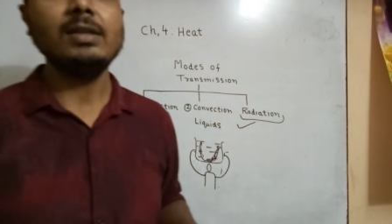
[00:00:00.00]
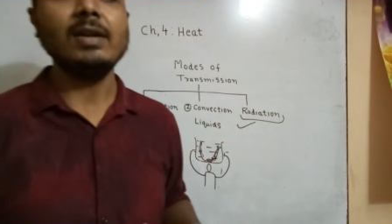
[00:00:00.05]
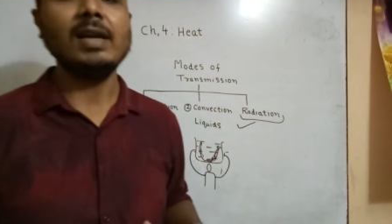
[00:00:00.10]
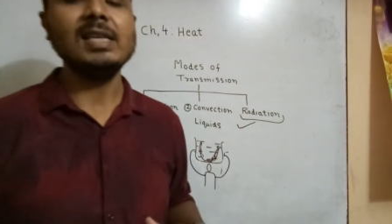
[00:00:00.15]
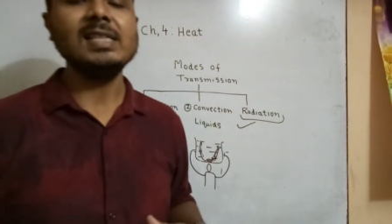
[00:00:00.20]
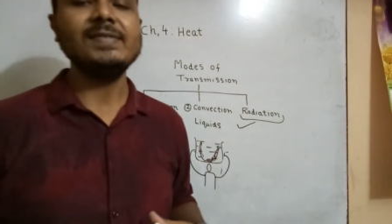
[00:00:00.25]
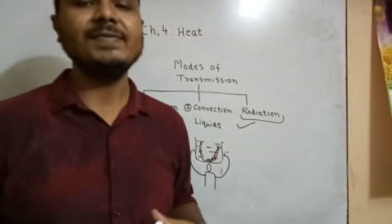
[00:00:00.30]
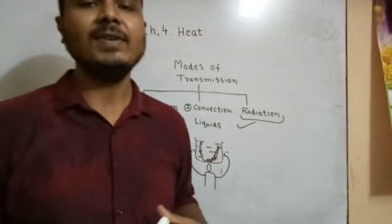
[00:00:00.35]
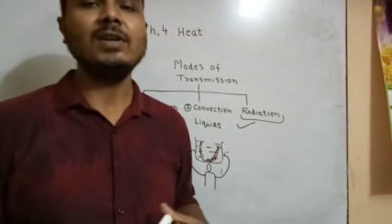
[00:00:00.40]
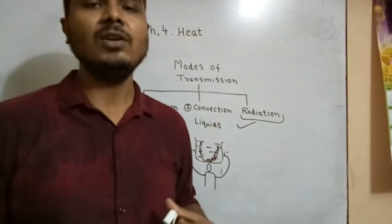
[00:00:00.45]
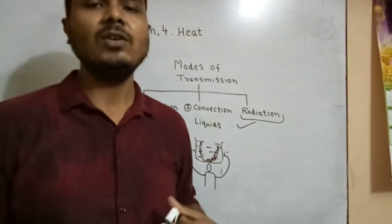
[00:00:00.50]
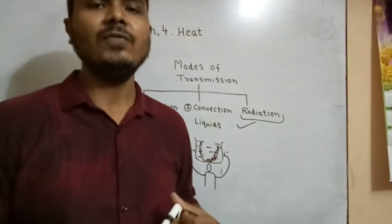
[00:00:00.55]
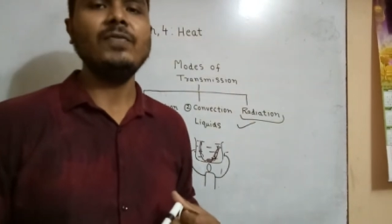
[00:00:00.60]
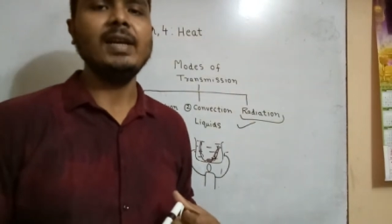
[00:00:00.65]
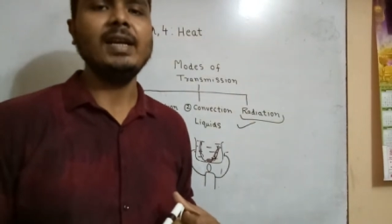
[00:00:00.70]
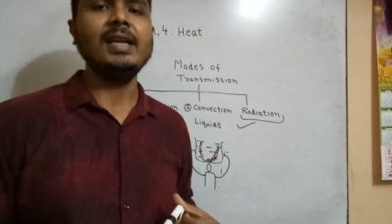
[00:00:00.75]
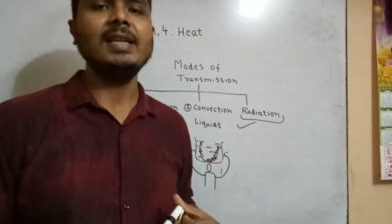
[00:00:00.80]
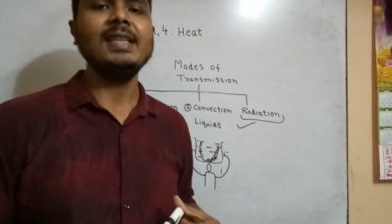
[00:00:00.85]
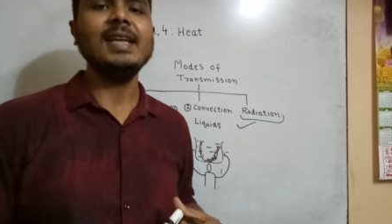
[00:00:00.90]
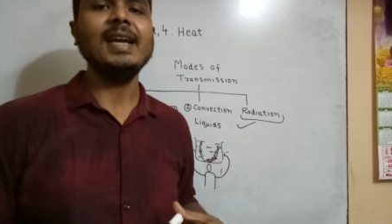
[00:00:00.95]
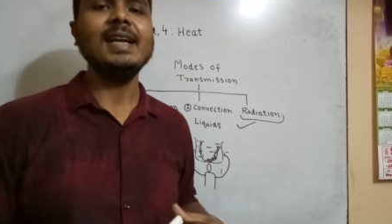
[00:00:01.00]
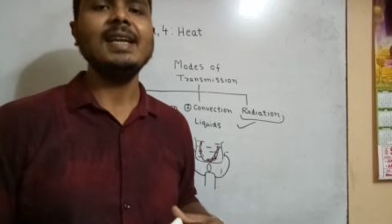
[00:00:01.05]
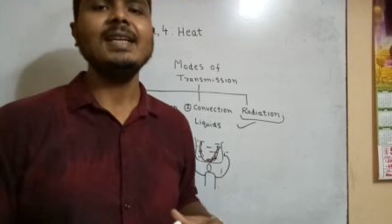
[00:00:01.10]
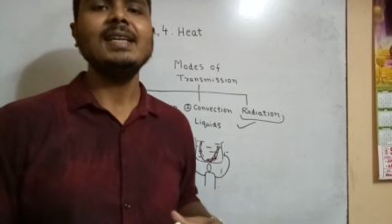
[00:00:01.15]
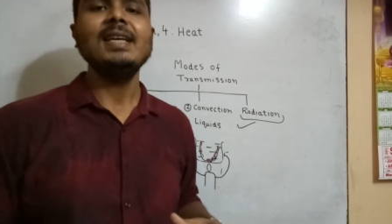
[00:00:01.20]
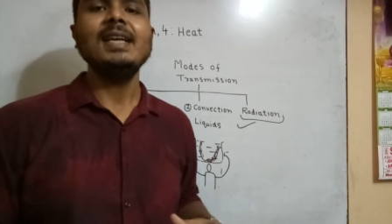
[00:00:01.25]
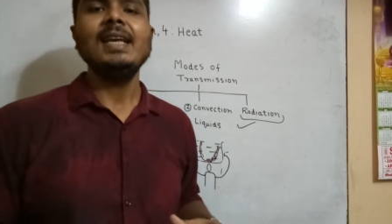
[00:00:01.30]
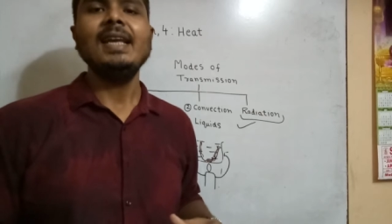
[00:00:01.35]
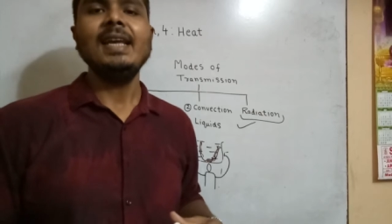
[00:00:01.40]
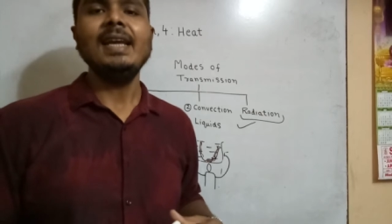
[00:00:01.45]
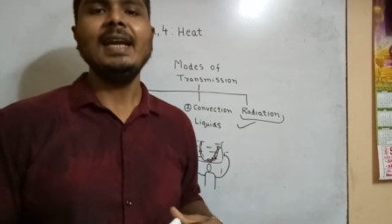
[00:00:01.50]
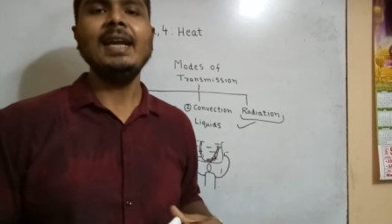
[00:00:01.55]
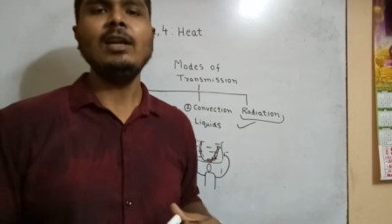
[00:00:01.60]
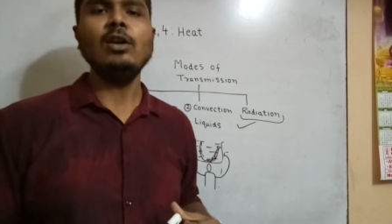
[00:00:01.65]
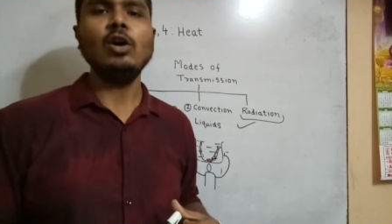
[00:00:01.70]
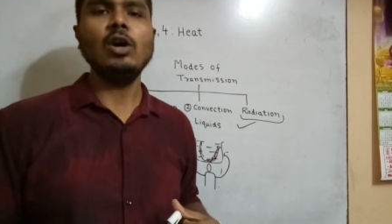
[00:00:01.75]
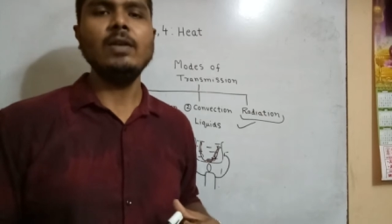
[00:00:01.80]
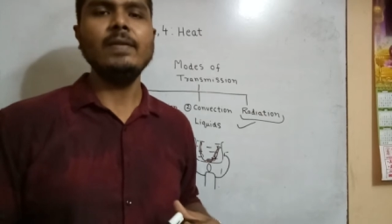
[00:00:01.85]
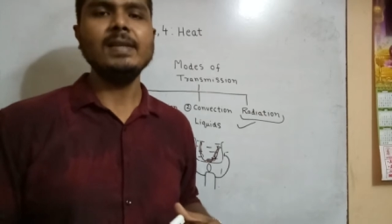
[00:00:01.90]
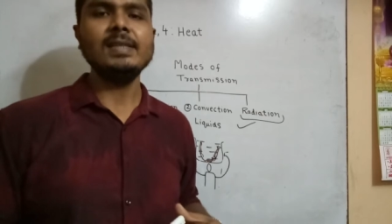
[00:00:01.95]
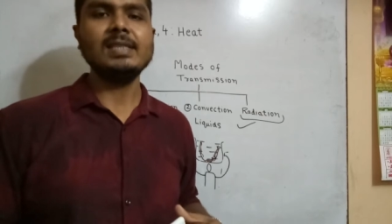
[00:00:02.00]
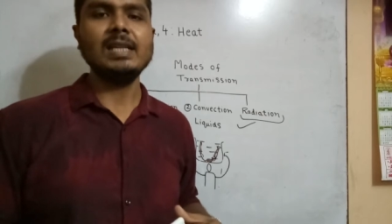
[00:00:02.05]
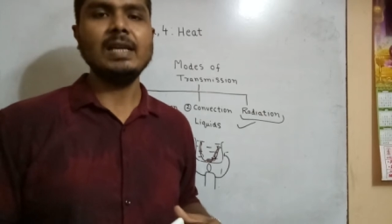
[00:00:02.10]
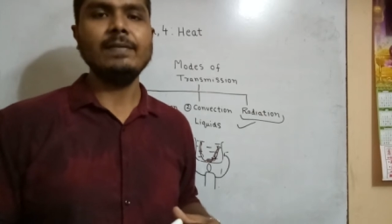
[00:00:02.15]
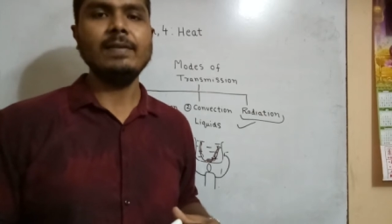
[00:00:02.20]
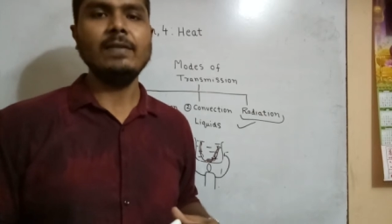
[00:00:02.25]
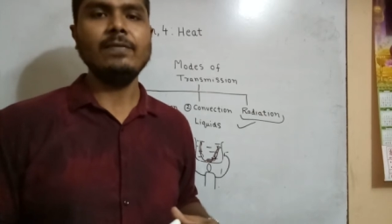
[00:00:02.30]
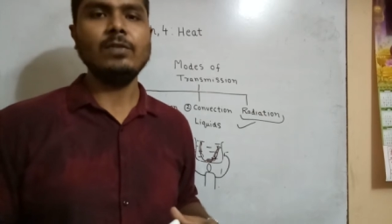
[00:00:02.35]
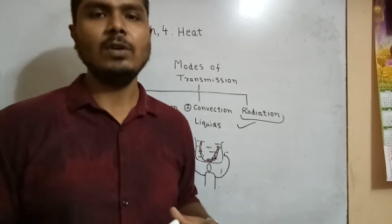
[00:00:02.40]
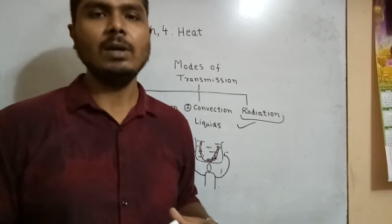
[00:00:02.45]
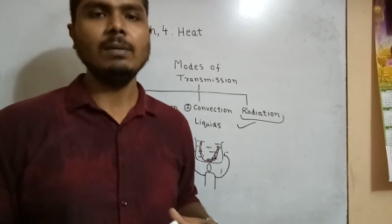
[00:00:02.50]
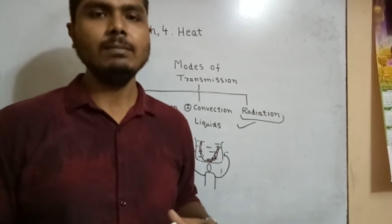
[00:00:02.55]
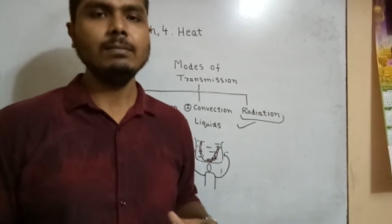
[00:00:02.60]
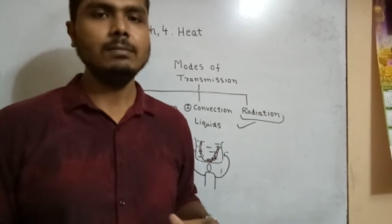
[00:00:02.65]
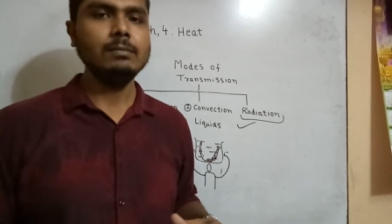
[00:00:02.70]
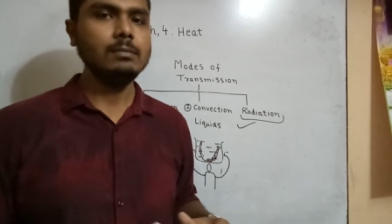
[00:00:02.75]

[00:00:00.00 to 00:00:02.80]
transfer of heat, that heat always travels from